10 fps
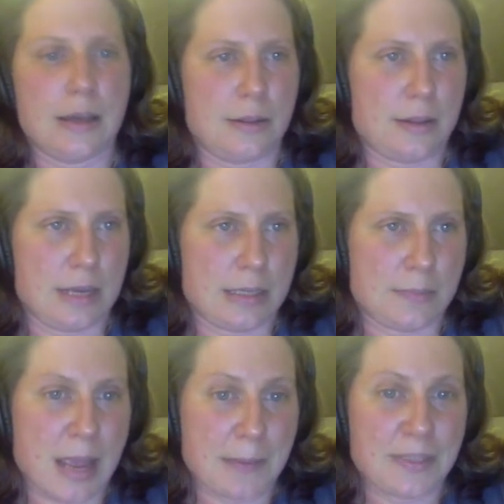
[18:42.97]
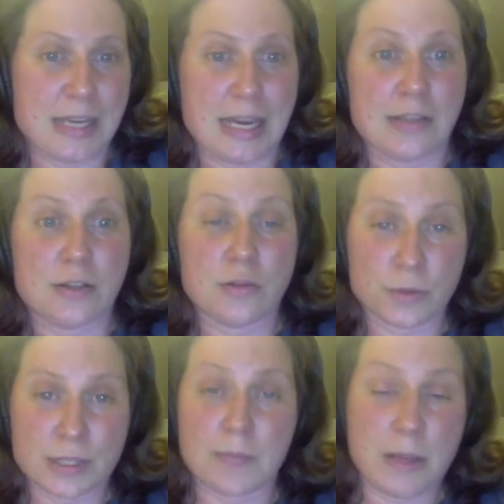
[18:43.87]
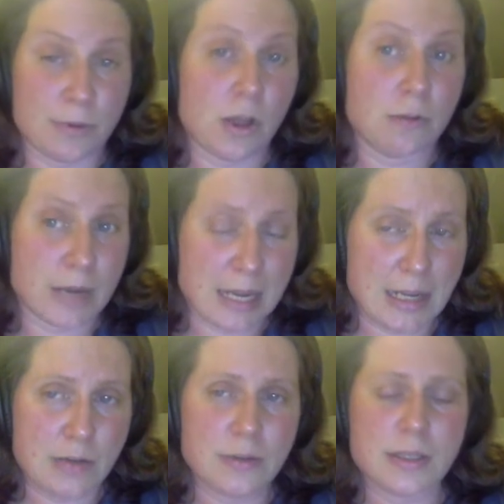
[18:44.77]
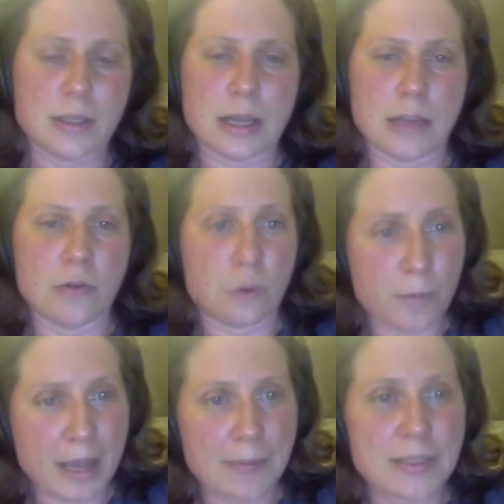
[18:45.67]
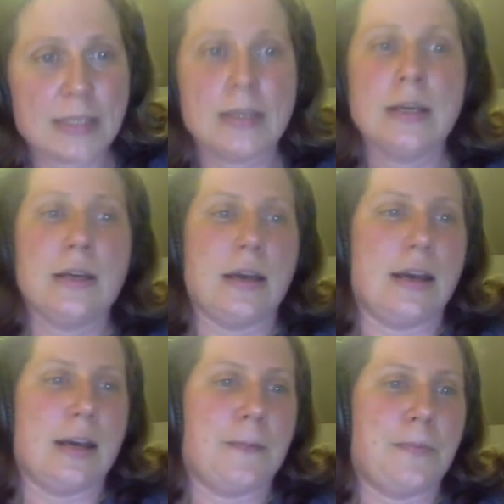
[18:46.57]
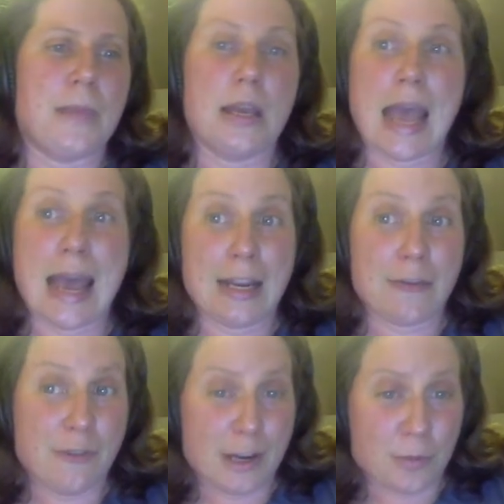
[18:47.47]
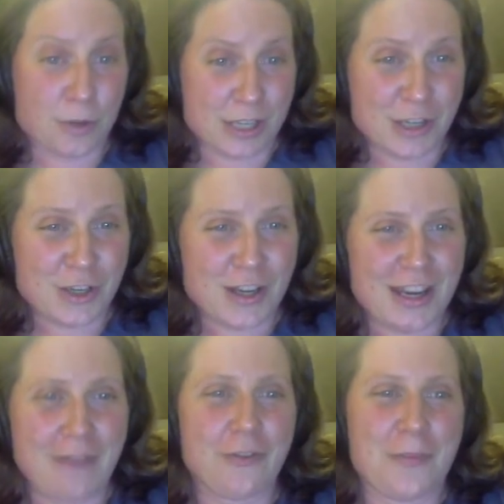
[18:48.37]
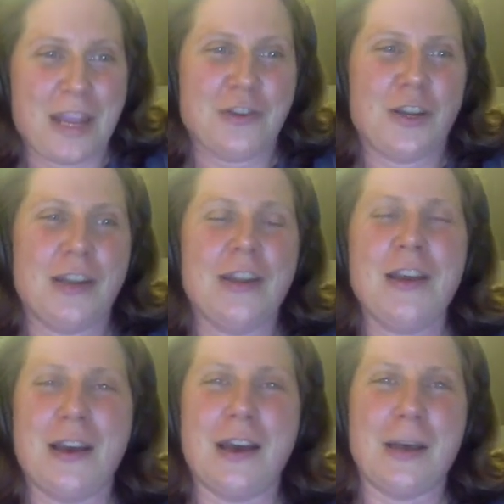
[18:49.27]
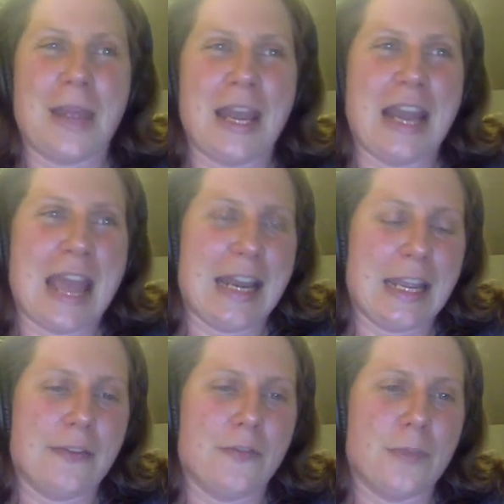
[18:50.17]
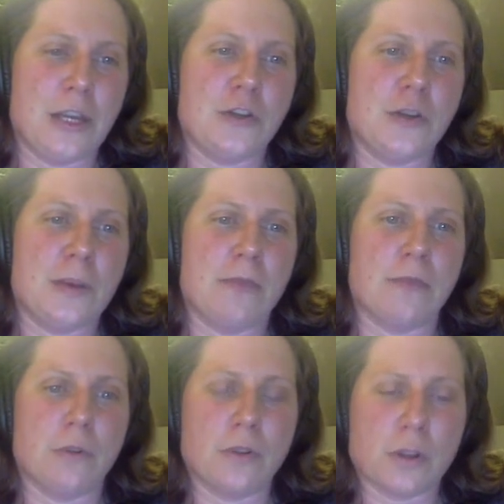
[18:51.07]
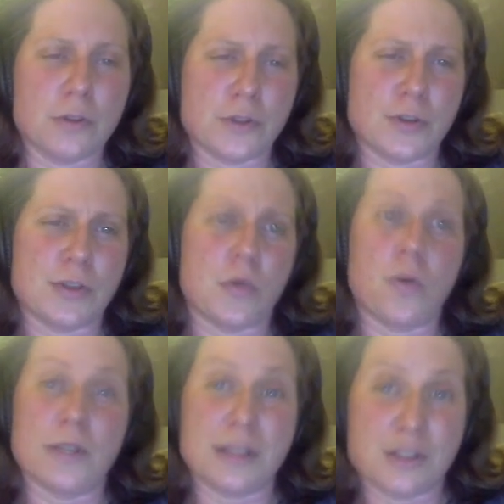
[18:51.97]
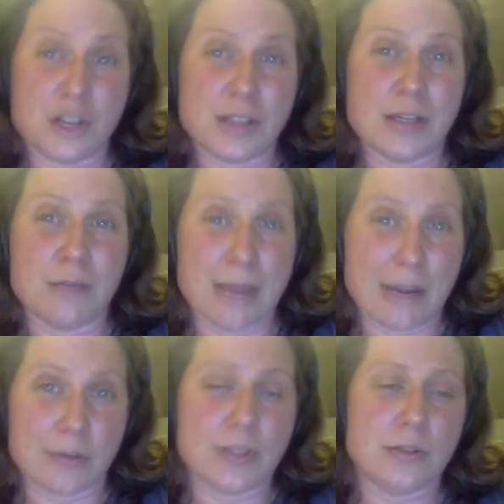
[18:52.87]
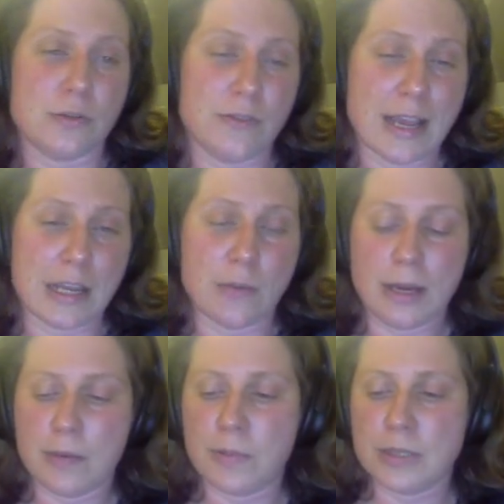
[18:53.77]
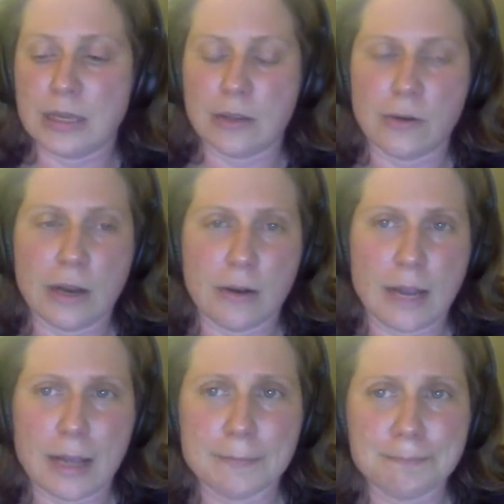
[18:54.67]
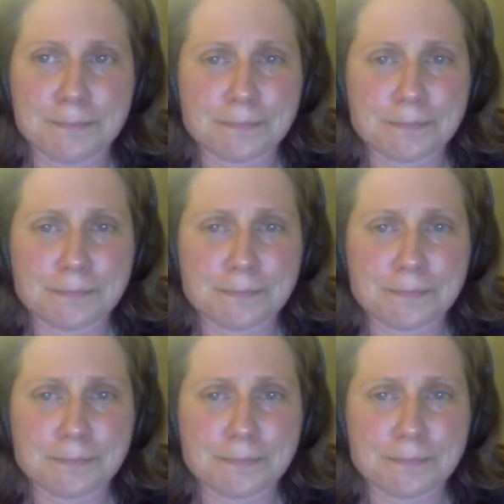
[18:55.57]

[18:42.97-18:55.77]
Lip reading: these maps into tools that people already use, like Google Maps, adding fire prediction information, and adding information about road closures or suggested routes to evacuate a particular area.